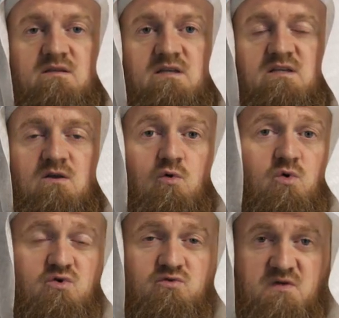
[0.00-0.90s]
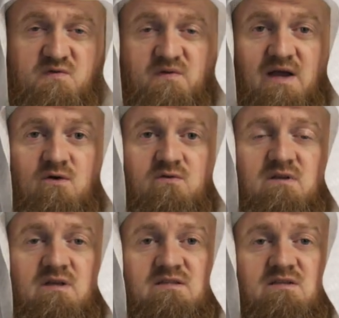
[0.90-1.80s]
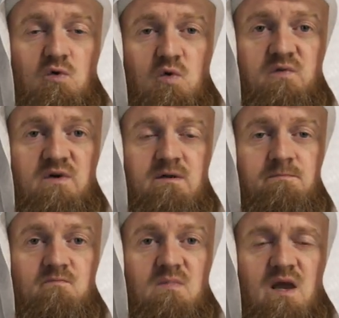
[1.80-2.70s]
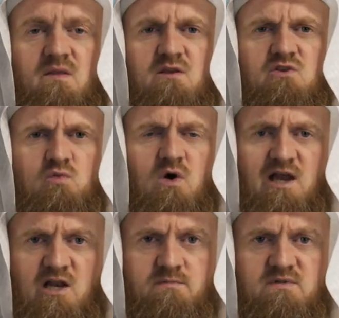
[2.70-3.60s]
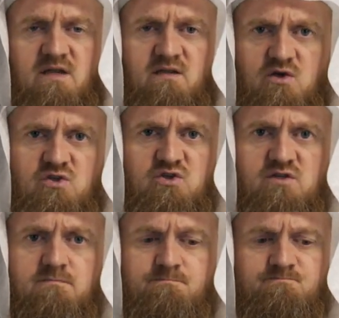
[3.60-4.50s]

did or were you not found as an orphan and then you were helped and nurtured?